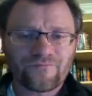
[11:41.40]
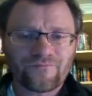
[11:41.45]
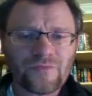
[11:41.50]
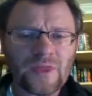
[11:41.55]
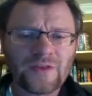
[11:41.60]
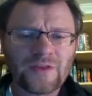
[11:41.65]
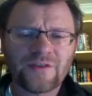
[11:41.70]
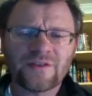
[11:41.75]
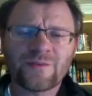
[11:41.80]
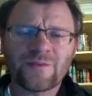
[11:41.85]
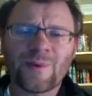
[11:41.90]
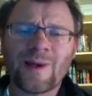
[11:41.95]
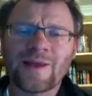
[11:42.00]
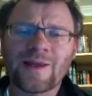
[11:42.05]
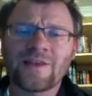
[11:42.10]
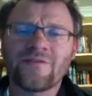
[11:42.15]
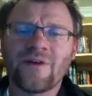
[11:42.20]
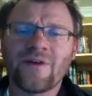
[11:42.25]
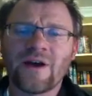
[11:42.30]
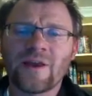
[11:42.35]
just by
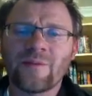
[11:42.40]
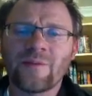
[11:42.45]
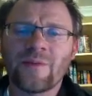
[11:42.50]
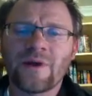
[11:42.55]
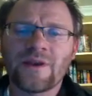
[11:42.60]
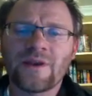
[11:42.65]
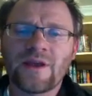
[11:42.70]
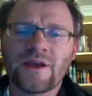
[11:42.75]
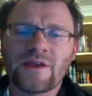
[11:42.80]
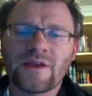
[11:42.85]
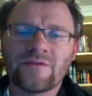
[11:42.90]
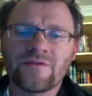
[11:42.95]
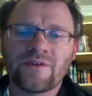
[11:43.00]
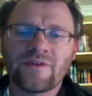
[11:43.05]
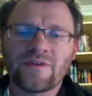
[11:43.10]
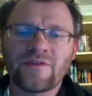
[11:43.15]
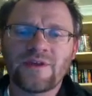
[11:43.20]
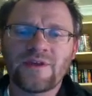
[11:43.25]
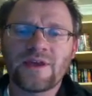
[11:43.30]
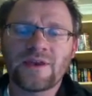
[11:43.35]
dividing by negative
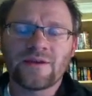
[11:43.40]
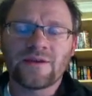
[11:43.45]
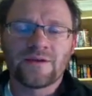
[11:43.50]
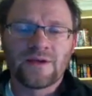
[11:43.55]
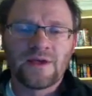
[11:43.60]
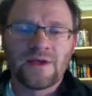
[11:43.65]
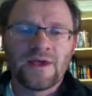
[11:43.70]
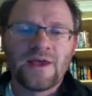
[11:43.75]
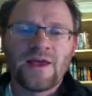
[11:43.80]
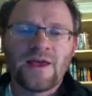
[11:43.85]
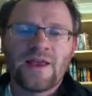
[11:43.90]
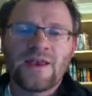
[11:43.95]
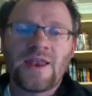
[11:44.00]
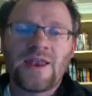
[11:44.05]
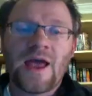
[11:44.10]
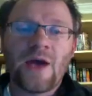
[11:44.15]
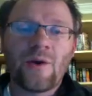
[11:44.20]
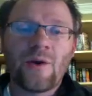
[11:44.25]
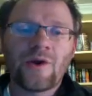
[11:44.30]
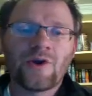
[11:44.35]
16.
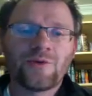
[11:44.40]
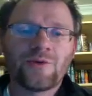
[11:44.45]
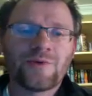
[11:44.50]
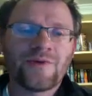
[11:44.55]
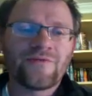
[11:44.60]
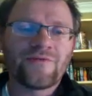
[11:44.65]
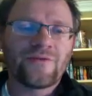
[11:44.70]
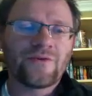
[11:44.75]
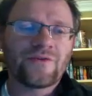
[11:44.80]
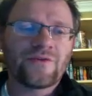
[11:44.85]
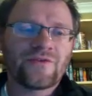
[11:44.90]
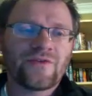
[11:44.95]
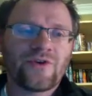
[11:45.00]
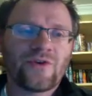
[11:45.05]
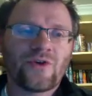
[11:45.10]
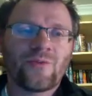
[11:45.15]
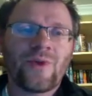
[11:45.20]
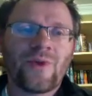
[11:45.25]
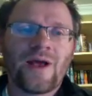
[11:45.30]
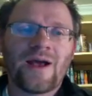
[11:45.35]
Now I know my first
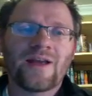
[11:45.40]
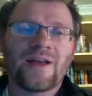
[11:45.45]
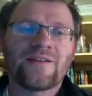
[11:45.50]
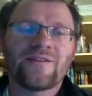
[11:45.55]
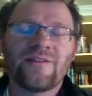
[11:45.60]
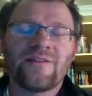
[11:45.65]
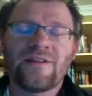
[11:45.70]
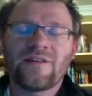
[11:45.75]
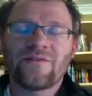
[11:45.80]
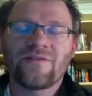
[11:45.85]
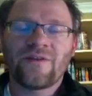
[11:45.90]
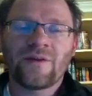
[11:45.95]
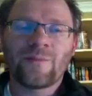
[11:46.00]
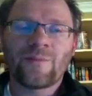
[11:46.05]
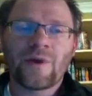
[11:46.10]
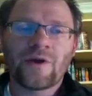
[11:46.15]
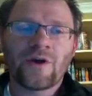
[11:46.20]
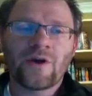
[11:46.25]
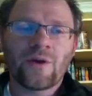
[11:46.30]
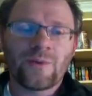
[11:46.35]
term. I just need to find
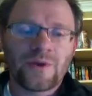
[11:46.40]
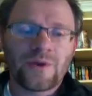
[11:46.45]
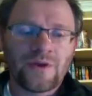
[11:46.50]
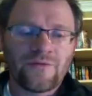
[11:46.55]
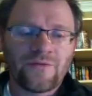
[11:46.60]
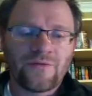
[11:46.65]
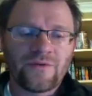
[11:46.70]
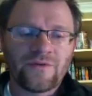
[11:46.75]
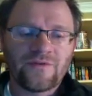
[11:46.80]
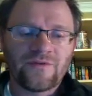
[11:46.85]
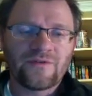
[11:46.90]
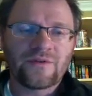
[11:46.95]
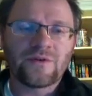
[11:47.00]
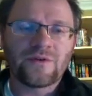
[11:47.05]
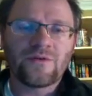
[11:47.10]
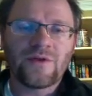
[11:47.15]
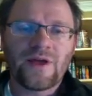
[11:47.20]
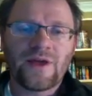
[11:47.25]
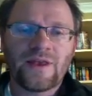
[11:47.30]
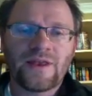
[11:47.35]
my common difference. To
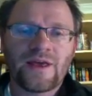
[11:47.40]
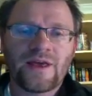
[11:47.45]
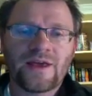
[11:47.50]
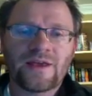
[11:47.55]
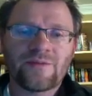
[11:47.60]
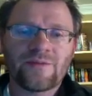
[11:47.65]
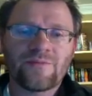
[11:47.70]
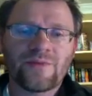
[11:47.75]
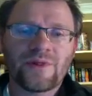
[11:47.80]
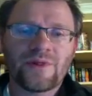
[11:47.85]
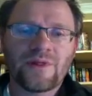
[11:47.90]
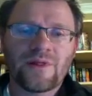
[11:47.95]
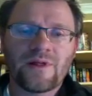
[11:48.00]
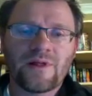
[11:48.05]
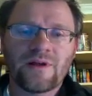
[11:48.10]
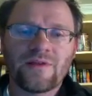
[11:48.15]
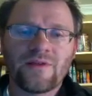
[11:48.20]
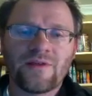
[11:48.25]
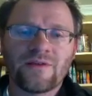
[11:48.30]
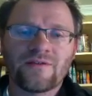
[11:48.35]
do that, I can
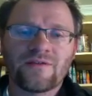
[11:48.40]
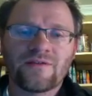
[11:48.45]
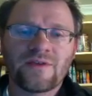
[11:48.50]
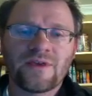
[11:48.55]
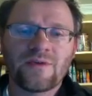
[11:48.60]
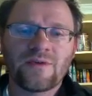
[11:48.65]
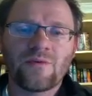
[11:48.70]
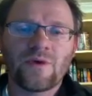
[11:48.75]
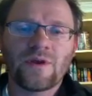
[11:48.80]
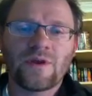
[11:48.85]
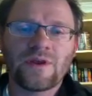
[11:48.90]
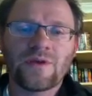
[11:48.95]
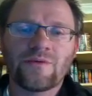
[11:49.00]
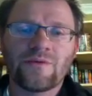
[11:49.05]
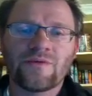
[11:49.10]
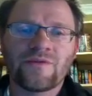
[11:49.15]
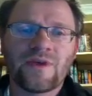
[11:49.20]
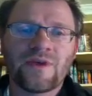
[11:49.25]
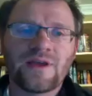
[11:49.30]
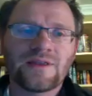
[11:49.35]
plug this t1
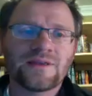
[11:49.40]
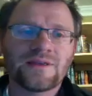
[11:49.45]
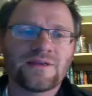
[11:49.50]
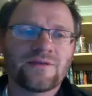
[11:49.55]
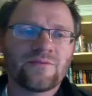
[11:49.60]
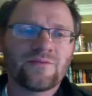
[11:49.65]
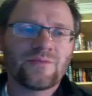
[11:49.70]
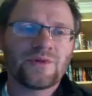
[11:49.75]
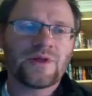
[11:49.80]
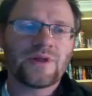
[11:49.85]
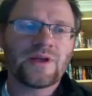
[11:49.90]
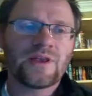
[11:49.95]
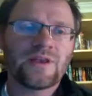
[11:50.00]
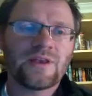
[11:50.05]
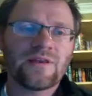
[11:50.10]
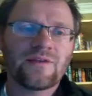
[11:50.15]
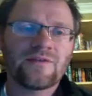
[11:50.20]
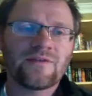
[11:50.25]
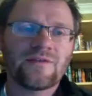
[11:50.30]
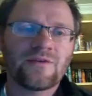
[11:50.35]
equals 8, plug it
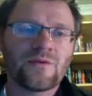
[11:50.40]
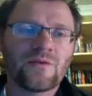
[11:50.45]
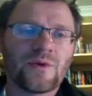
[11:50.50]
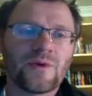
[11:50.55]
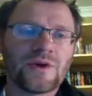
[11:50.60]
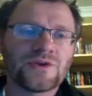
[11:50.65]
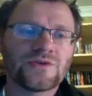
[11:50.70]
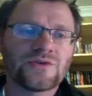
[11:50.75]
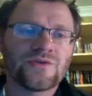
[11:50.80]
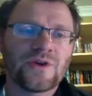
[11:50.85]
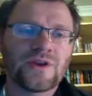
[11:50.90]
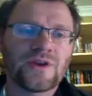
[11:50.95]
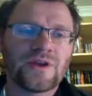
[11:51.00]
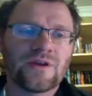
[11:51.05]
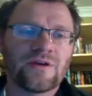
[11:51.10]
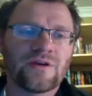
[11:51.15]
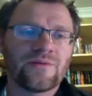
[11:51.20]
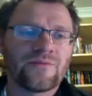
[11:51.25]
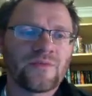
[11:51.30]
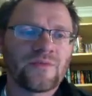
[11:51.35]
into this equation right
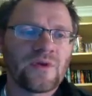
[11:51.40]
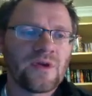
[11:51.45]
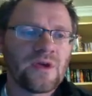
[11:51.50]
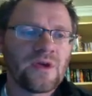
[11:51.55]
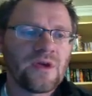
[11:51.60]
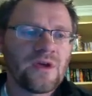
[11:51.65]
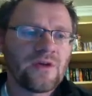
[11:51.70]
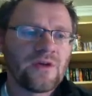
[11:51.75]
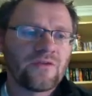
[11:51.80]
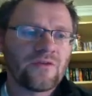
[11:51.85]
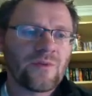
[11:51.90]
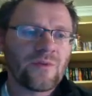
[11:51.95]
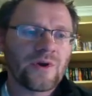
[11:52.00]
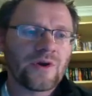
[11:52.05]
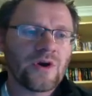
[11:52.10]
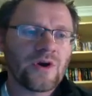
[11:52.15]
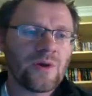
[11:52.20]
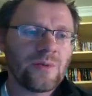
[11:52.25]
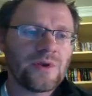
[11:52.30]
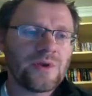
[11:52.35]
here. So my
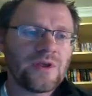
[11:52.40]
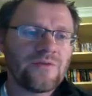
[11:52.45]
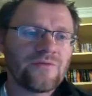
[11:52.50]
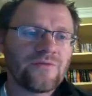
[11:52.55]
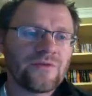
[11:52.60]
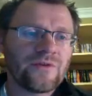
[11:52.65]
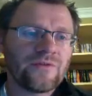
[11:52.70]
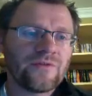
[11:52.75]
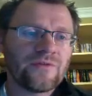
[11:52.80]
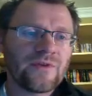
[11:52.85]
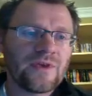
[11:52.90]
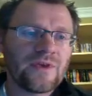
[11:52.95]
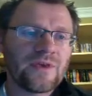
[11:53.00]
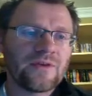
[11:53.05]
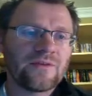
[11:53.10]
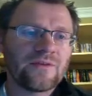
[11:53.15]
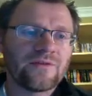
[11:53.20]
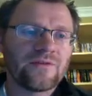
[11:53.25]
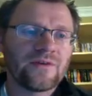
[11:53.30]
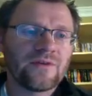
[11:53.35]
common difference
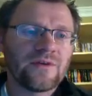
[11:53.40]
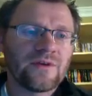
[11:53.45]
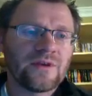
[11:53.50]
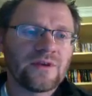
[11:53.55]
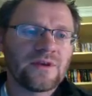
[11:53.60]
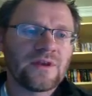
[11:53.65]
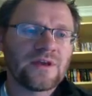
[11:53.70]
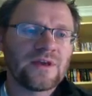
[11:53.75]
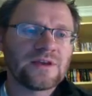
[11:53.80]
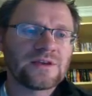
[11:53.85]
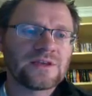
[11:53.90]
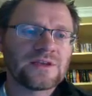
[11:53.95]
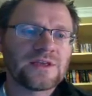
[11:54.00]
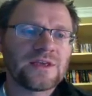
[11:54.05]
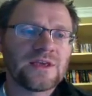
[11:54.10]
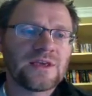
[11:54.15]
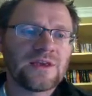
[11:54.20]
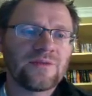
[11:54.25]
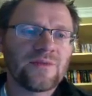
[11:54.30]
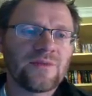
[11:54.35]
is
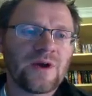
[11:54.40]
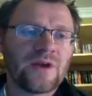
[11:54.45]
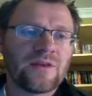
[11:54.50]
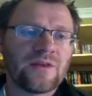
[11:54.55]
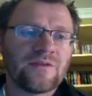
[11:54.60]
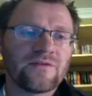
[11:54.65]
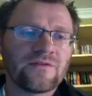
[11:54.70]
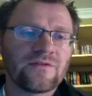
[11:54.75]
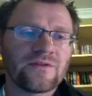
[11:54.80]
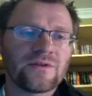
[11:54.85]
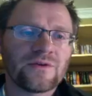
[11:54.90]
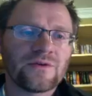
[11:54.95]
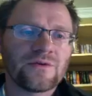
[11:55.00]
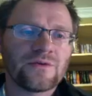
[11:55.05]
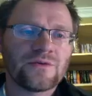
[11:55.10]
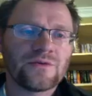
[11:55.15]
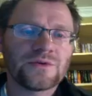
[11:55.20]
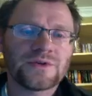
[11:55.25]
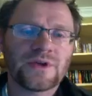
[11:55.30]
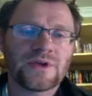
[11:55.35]
19 minus
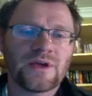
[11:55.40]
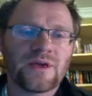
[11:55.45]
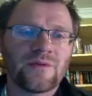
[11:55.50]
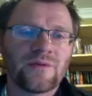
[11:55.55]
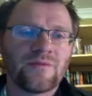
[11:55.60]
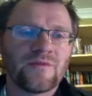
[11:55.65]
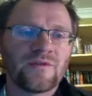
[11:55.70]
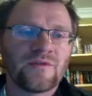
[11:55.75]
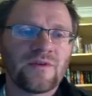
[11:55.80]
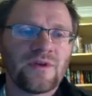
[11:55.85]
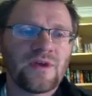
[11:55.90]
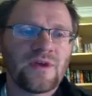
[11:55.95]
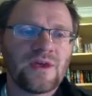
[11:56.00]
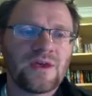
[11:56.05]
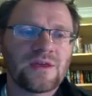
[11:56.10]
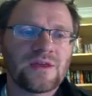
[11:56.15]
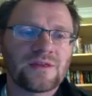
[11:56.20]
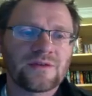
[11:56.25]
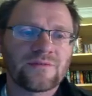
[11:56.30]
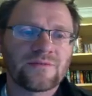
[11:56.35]
2 times
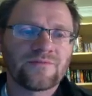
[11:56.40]
8,